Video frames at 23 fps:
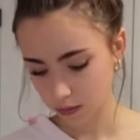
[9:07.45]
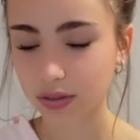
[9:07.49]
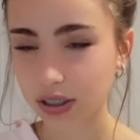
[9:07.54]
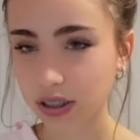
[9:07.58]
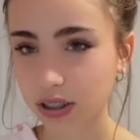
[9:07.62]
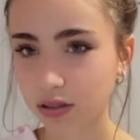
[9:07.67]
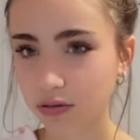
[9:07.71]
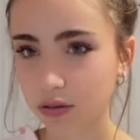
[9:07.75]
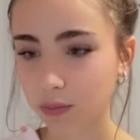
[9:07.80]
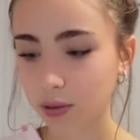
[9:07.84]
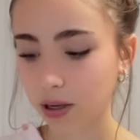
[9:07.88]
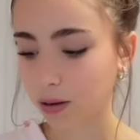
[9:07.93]
This
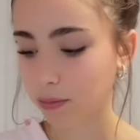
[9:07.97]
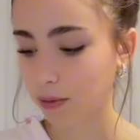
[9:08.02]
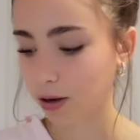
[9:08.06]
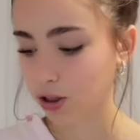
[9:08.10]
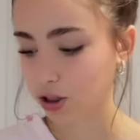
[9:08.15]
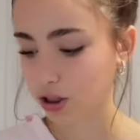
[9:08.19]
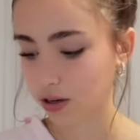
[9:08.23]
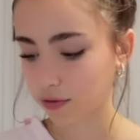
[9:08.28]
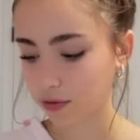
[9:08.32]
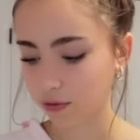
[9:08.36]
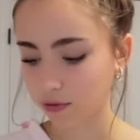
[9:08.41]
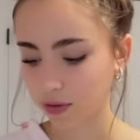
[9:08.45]
is from like a bunch
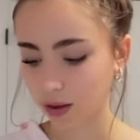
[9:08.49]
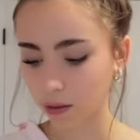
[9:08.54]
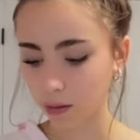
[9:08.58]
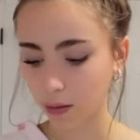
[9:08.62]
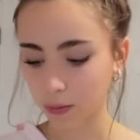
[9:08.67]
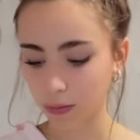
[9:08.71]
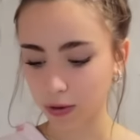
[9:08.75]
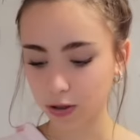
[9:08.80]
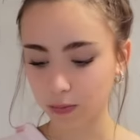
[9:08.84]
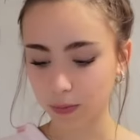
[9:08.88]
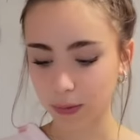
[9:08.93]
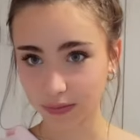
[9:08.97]
of different family
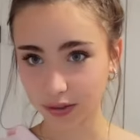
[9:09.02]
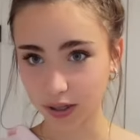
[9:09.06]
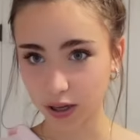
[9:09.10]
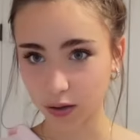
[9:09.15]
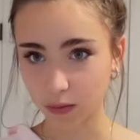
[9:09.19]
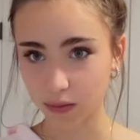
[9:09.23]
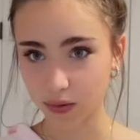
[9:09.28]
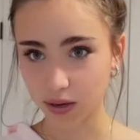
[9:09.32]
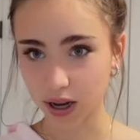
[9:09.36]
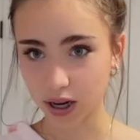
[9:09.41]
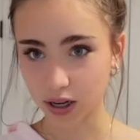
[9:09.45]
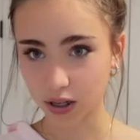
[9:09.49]
members, but
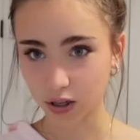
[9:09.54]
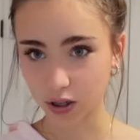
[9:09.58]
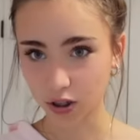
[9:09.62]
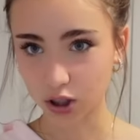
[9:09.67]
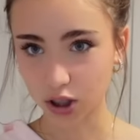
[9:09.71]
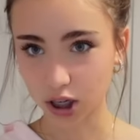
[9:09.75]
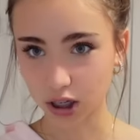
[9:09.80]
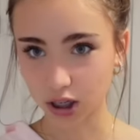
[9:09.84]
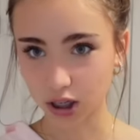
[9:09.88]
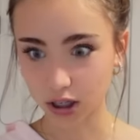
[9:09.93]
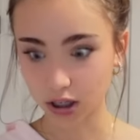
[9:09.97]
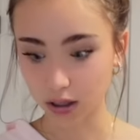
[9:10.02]
they got a little
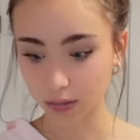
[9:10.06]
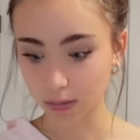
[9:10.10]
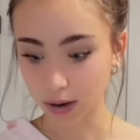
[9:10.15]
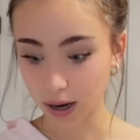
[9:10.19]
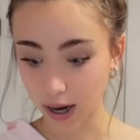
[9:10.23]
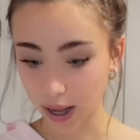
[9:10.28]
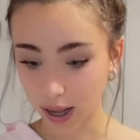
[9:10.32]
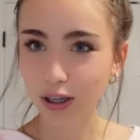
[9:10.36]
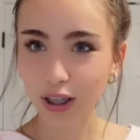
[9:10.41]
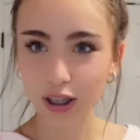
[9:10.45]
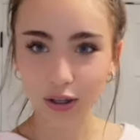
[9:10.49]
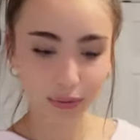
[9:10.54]
chunk of some
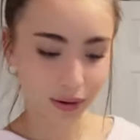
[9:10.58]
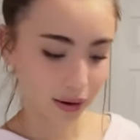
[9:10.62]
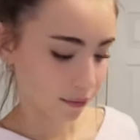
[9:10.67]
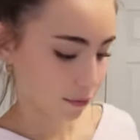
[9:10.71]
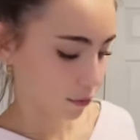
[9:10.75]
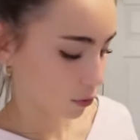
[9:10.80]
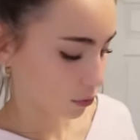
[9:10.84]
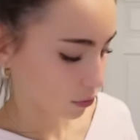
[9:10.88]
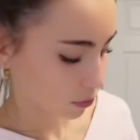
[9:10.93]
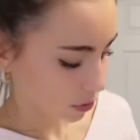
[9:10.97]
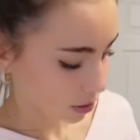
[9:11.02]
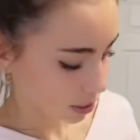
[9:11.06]
money. Really
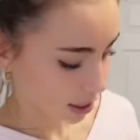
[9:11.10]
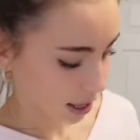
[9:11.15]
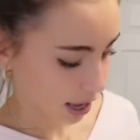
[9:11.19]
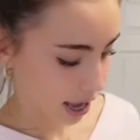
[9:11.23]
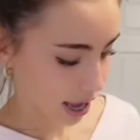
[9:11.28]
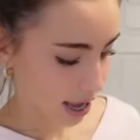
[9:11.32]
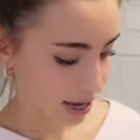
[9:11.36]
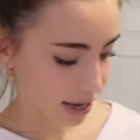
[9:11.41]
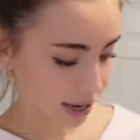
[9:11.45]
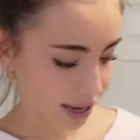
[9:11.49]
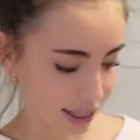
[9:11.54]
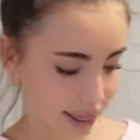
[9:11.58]
grateful for
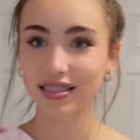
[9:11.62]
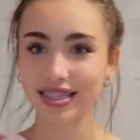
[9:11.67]
that.